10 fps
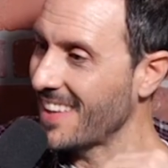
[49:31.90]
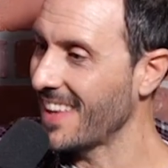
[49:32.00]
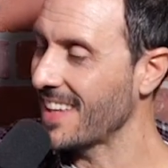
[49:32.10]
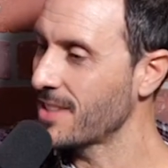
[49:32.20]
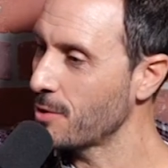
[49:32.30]

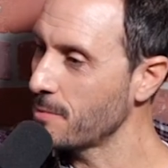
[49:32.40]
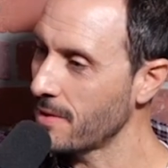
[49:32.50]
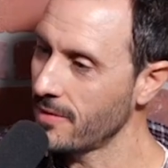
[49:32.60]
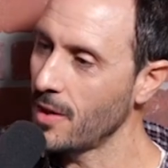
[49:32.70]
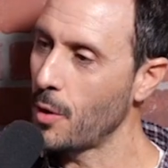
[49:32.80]
like in terms of,
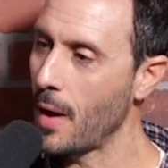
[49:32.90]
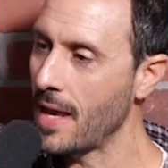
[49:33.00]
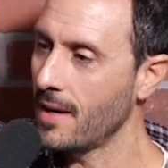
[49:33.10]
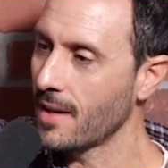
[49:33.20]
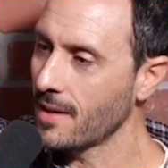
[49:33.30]
you know,
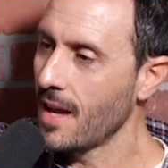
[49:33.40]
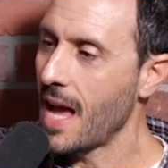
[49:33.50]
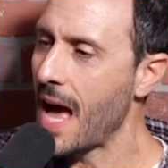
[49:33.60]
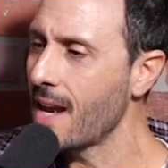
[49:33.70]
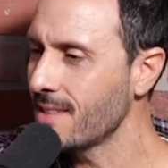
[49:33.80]
editing,
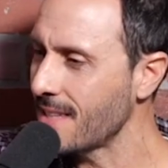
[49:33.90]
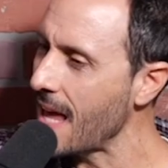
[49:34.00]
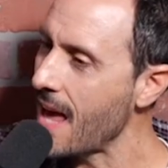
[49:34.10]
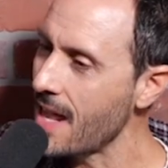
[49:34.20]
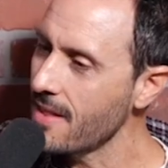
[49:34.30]
how did
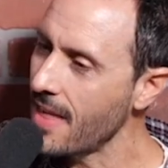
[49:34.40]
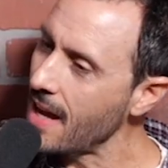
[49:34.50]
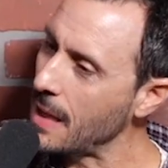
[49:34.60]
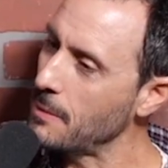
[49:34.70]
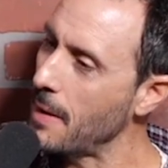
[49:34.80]
that
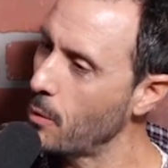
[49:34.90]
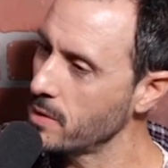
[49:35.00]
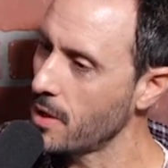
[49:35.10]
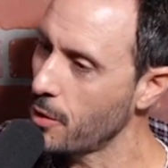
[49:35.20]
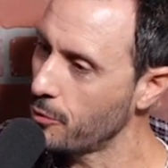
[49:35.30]
come about? Was
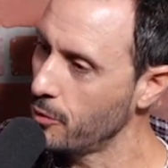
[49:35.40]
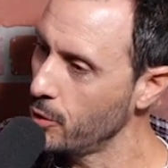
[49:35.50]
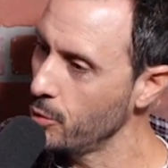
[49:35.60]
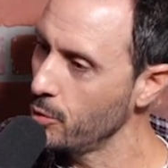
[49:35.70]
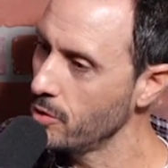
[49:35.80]
it
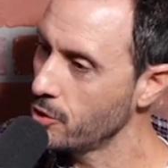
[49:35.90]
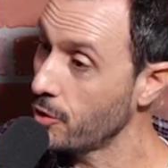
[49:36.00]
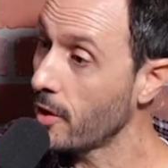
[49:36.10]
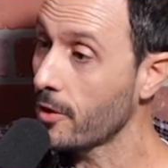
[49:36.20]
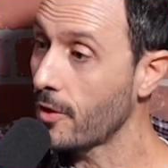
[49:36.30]
through
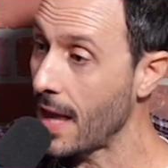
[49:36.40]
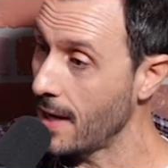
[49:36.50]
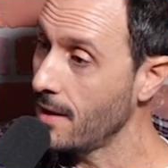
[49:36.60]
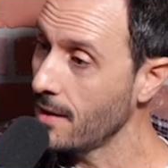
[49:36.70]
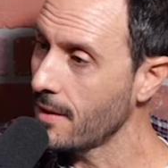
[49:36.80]
trailer
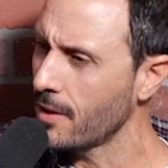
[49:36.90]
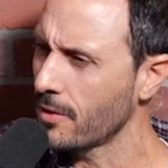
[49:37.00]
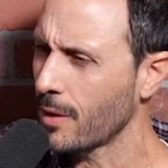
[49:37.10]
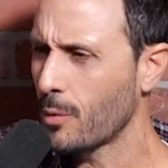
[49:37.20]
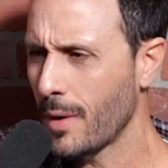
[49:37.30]
editing that you're
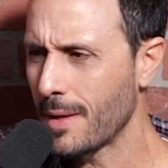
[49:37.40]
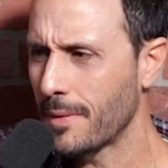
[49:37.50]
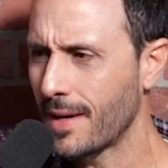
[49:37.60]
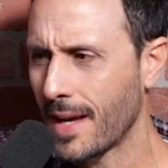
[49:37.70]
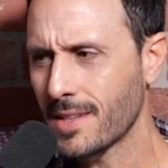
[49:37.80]
like, wait a
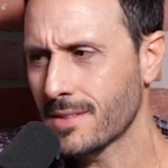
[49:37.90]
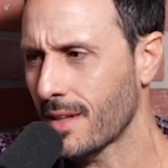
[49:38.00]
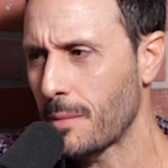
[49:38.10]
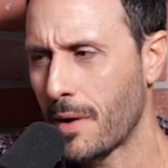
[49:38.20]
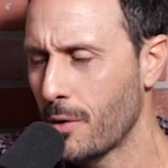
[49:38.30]
minute, I can just lay
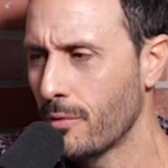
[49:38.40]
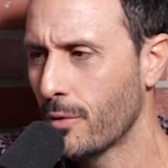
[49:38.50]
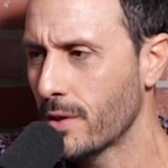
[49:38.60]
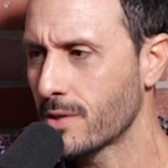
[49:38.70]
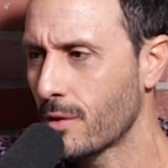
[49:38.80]
my own
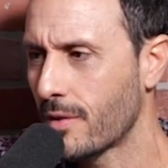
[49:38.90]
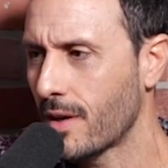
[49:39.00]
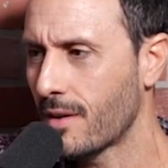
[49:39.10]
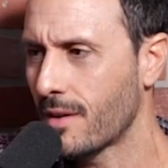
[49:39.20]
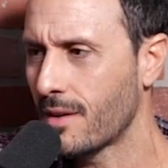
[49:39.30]
voice over
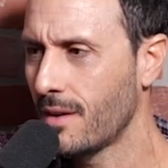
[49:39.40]
here?